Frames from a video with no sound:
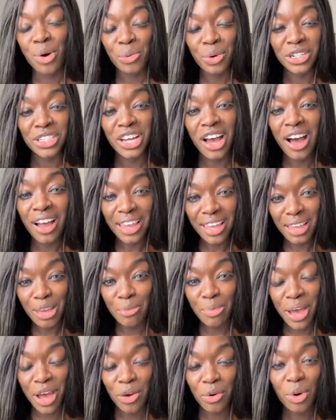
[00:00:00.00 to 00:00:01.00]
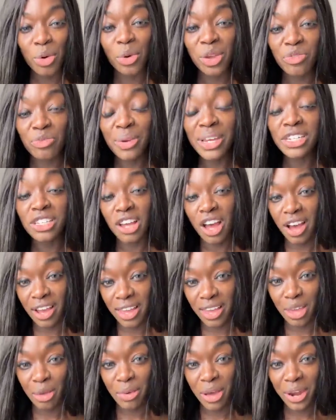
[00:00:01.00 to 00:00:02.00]
What we've been
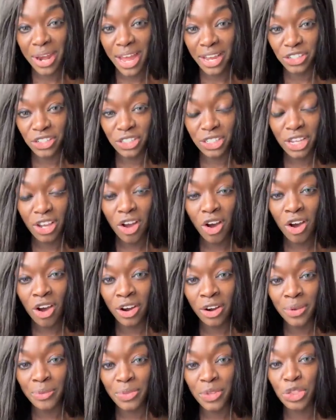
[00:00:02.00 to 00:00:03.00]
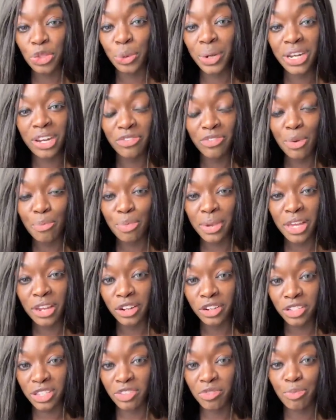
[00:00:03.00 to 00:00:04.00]
talking about actually, are the 3 different
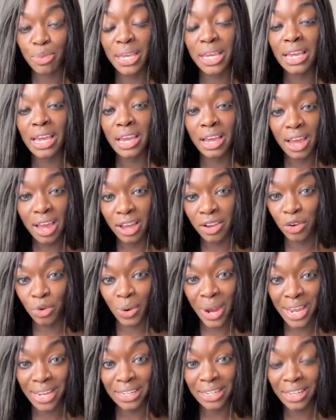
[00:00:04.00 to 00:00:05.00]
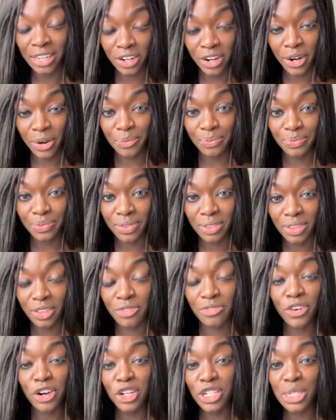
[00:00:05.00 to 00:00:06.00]
pillars of being a great leader.
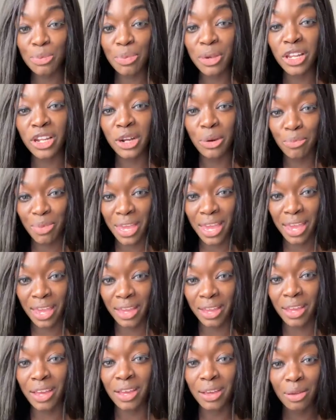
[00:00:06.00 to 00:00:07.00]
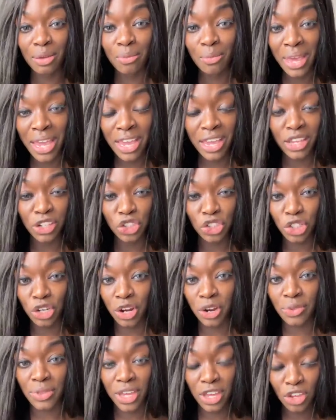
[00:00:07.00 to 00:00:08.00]
The first pillar being making
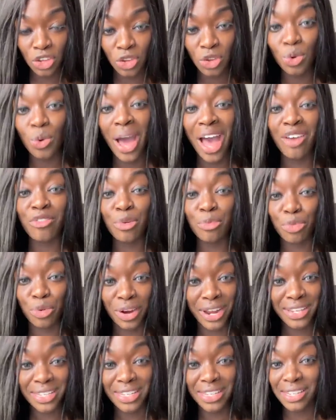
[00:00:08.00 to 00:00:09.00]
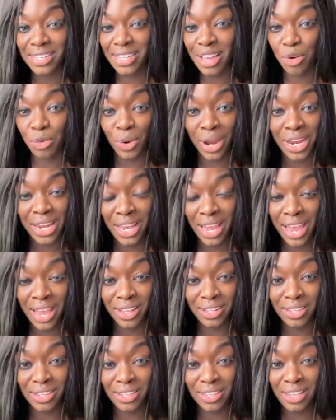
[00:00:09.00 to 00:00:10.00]
sure that you have a presence that
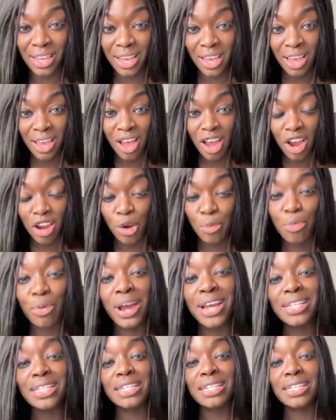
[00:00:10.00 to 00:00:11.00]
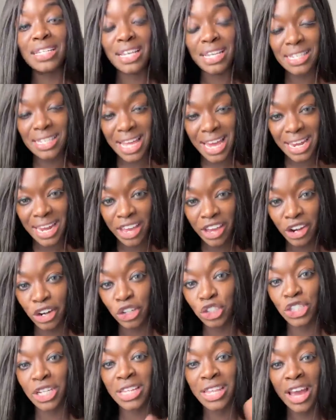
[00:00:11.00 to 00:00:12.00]
radiates. Your presence is that
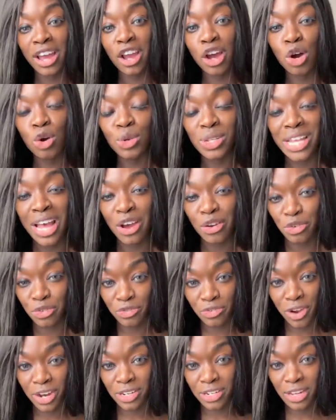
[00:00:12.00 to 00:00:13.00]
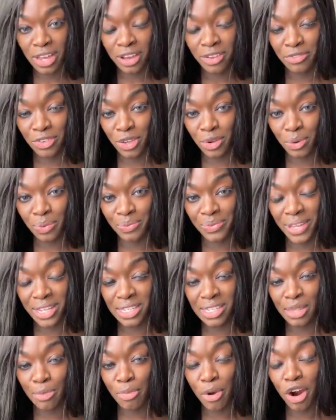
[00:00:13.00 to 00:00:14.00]
energy that goes out in front of you.
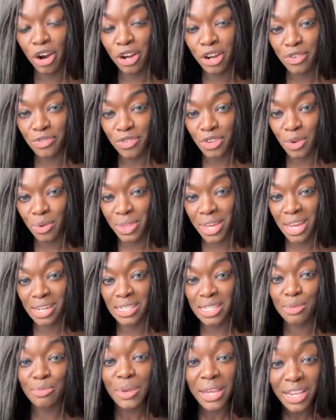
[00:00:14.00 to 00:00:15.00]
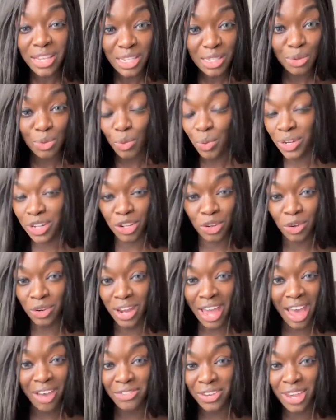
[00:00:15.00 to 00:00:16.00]
It's the part of you that speaks when
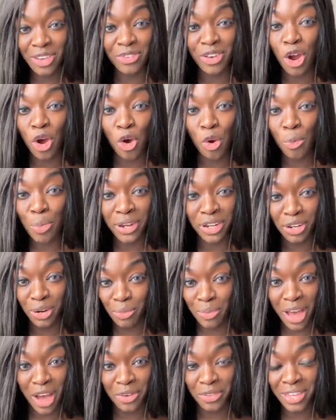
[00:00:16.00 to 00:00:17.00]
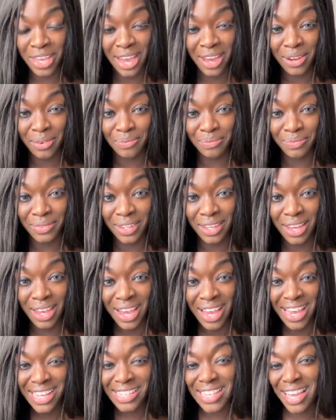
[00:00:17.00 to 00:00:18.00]
you haven't even opened your mouth yet.
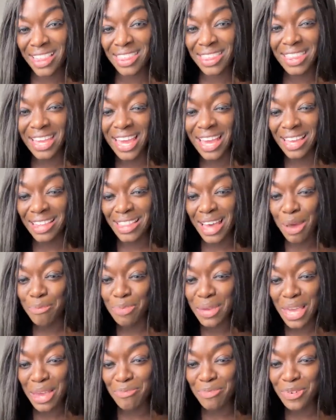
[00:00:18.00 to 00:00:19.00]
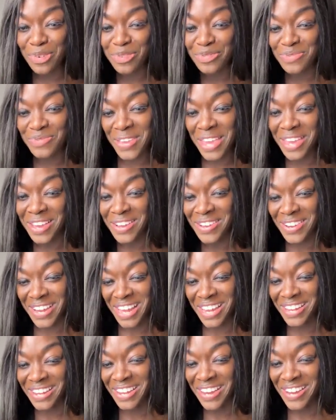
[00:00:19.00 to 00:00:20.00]
It's that thing that people feel.
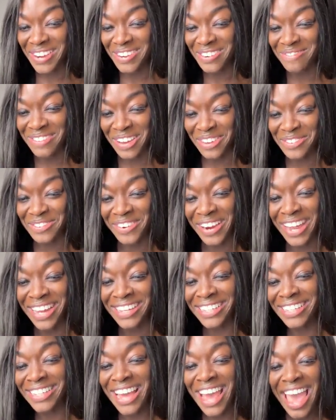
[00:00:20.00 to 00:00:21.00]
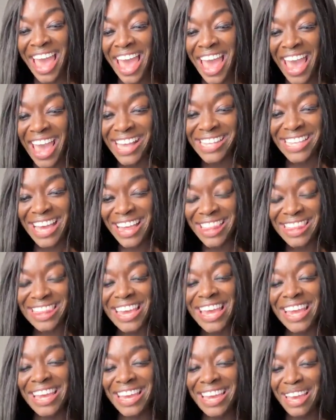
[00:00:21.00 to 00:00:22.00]
Hello, my friend. It's that
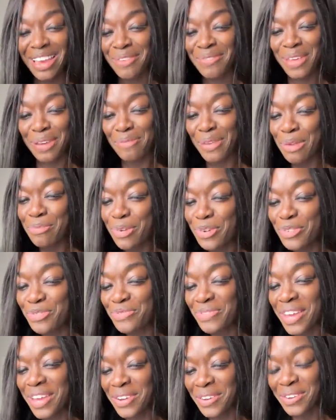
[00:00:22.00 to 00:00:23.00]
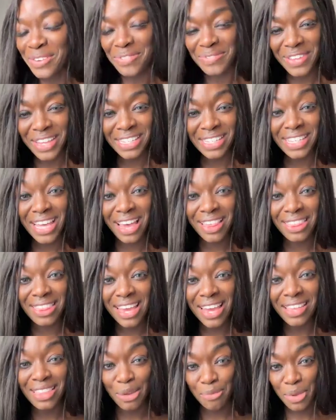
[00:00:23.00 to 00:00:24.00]
thing, Kim, that people feel. It's that
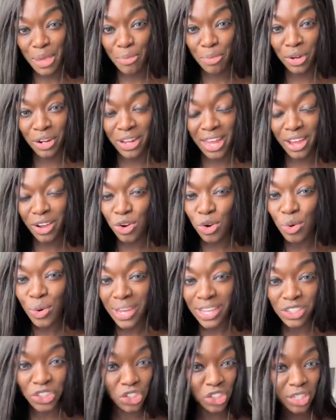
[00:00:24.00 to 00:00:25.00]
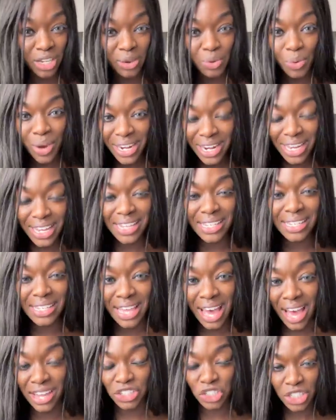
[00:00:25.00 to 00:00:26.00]
thing that people are like, who is she? What is
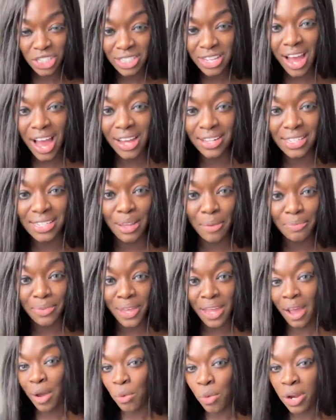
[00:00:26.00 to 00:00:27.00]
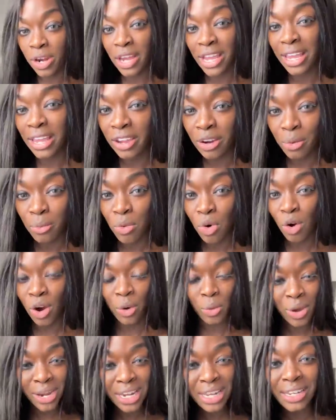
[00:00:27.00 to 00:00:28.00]
that? She's got something. I want to hear
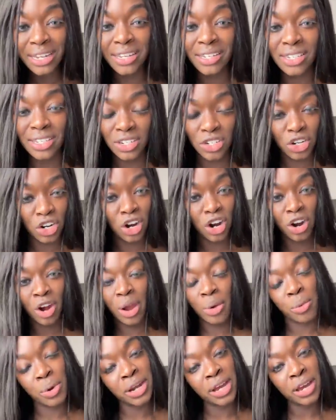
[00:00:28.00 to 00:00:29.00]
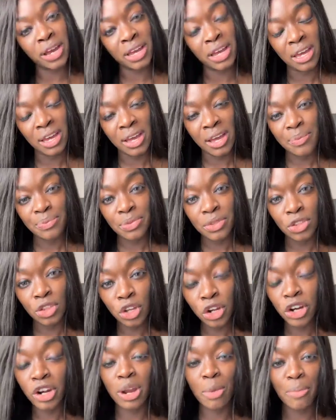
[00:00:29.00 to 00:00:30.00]
more. I want to listen to her. I want to
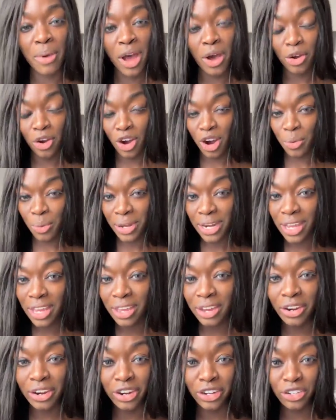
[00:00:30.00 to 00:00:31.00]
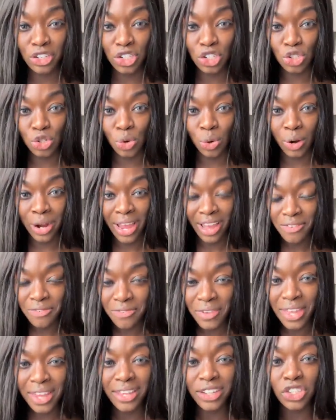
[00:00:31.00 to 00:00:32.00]
learn about her. I want to hear her story. I
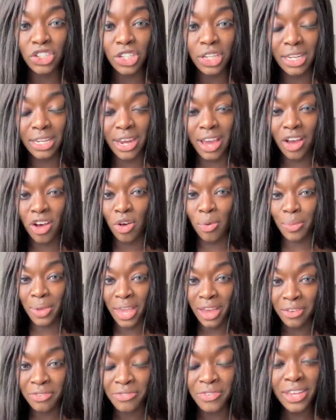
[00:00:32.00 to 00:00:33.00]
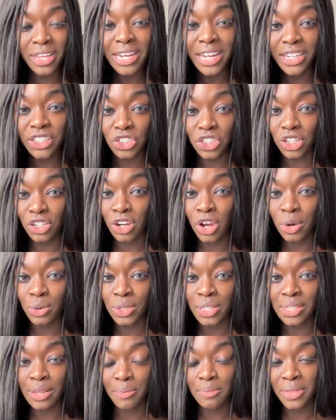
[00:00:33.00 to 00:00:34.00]
feel like she can help me. I feel like she
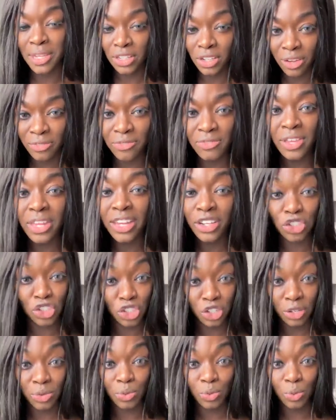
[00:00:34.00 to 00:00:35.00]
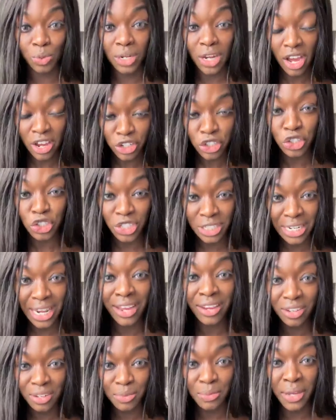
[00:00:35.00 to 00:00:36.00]
knows something. I feel like she would
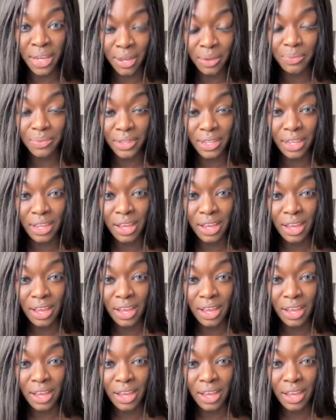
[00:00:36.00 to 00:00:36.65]
understand me.